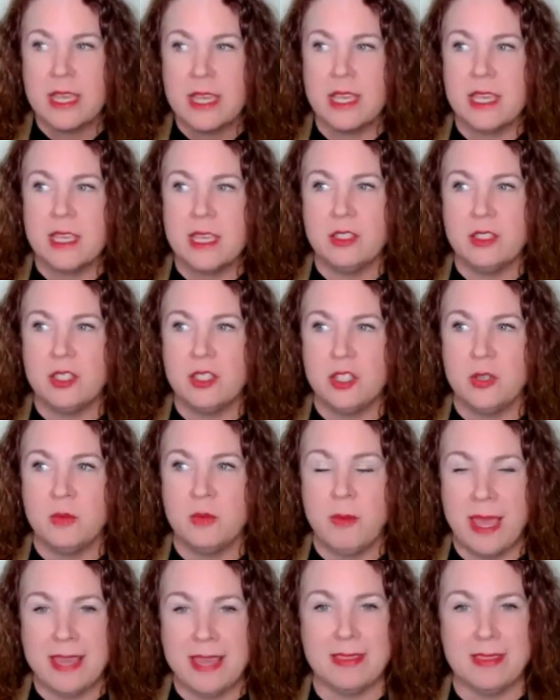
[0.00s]
is to
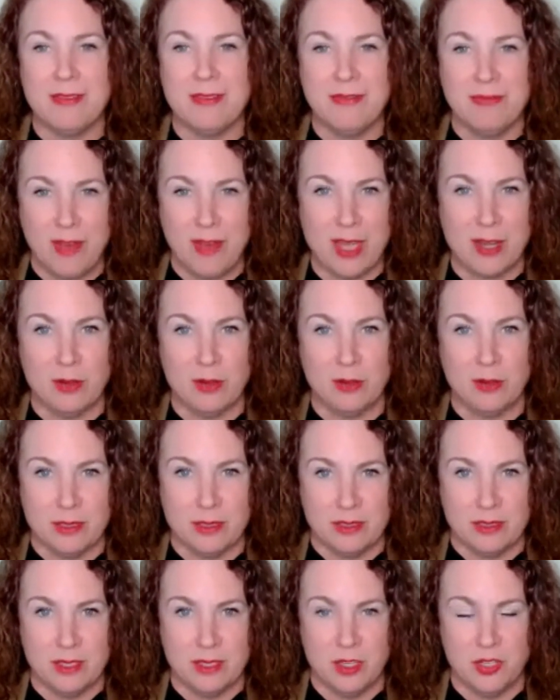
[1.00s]
make the final
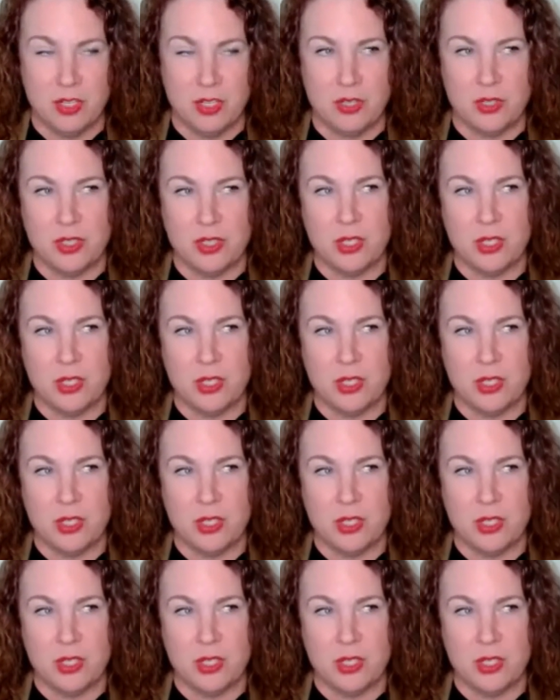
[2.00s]
decision.